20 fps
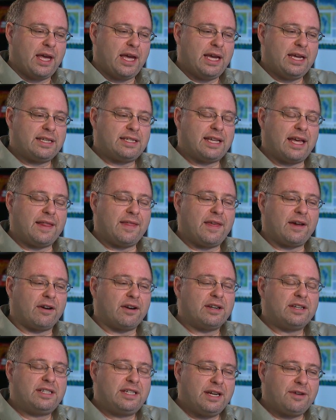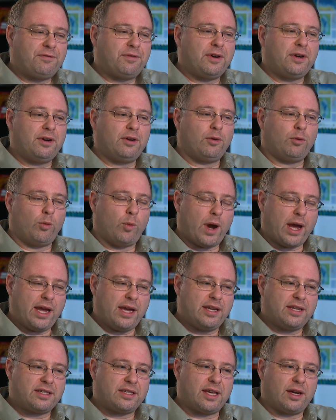is that there are different
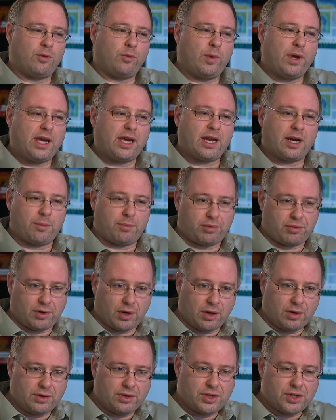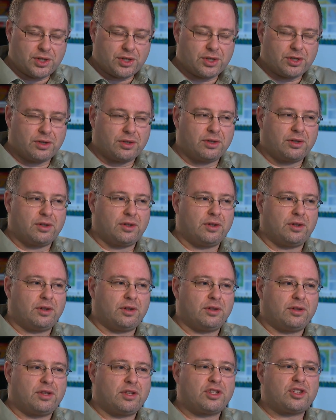ways that we can approach
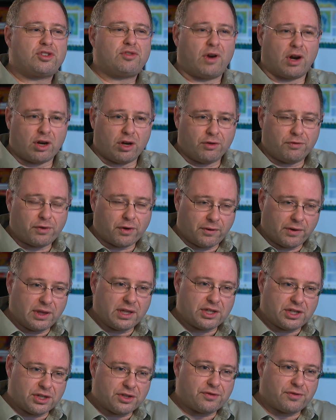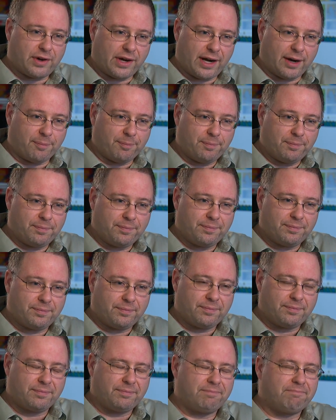the struggle for religious freedom.
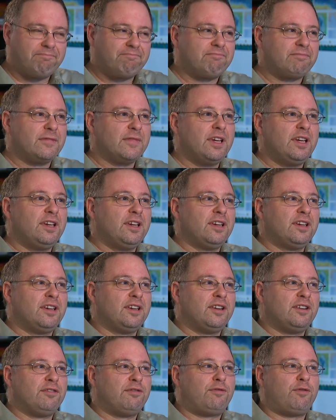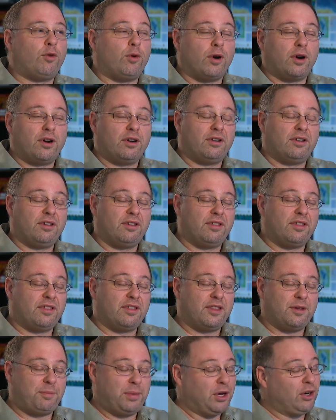For
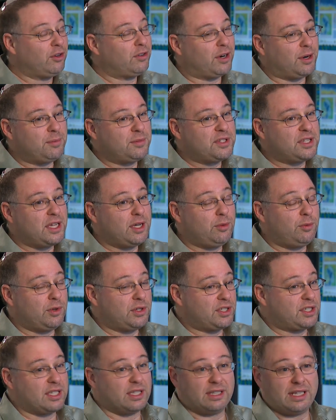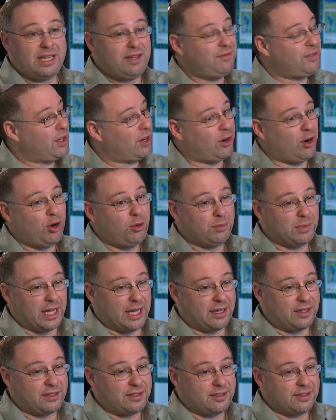the pilgrims, it was to leave their
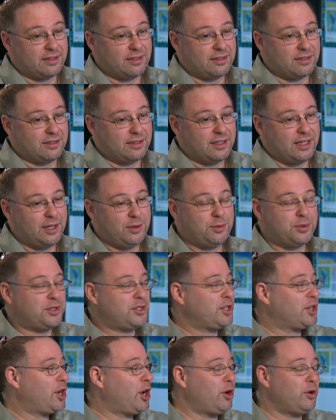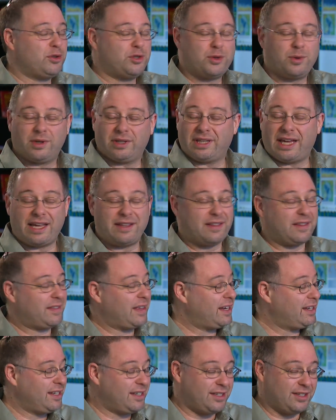homeland, it was to go to a land that
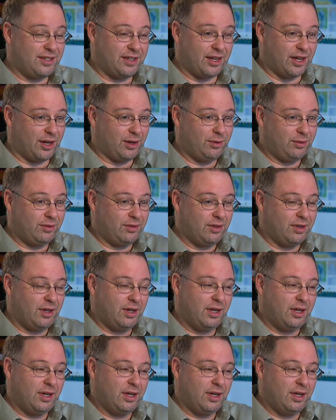they didn't know,